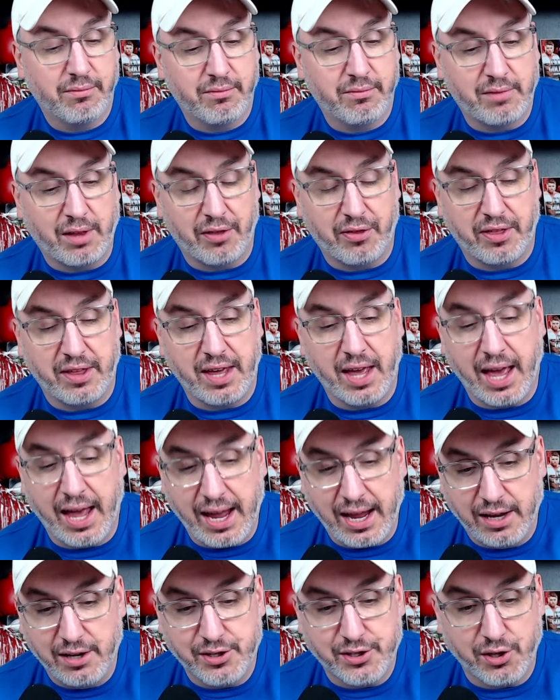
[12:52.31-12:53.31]
that the
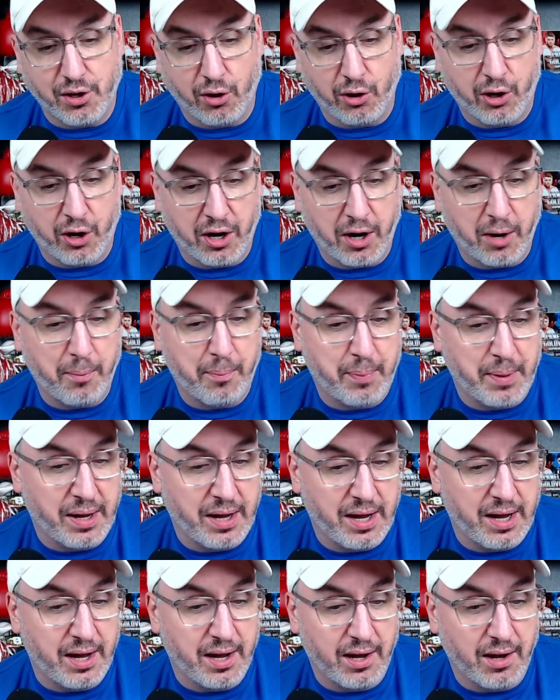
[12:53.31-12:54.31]
A's are going to
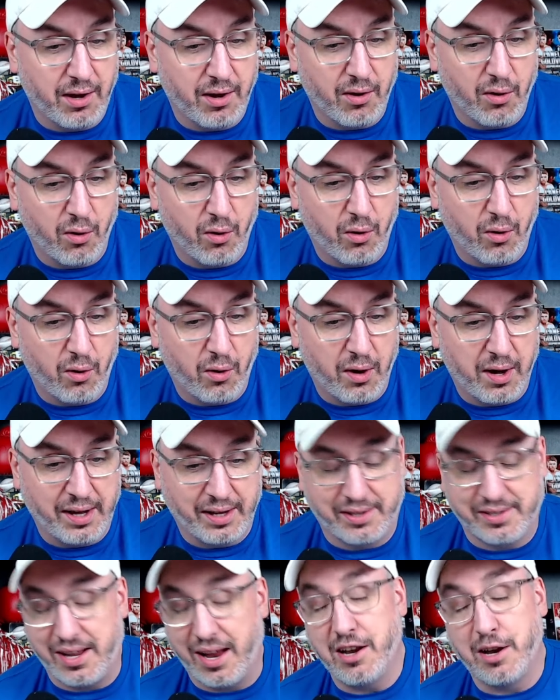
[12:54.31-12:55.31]
be
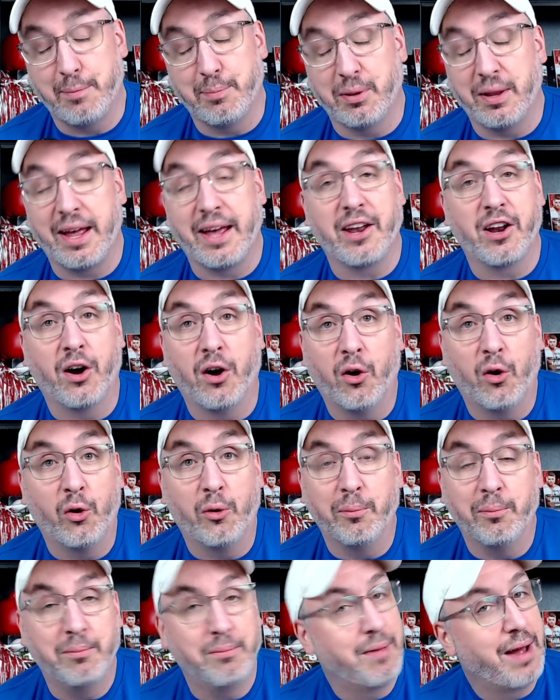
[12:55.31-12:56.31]
excited to play at
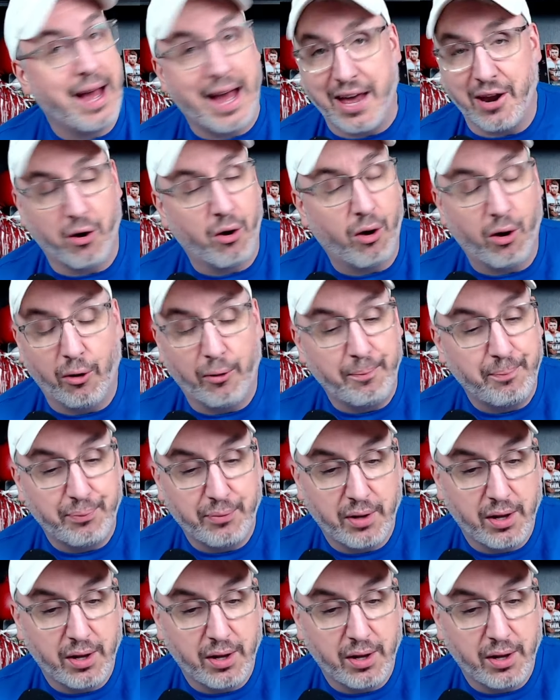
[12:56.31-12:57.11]
home at all.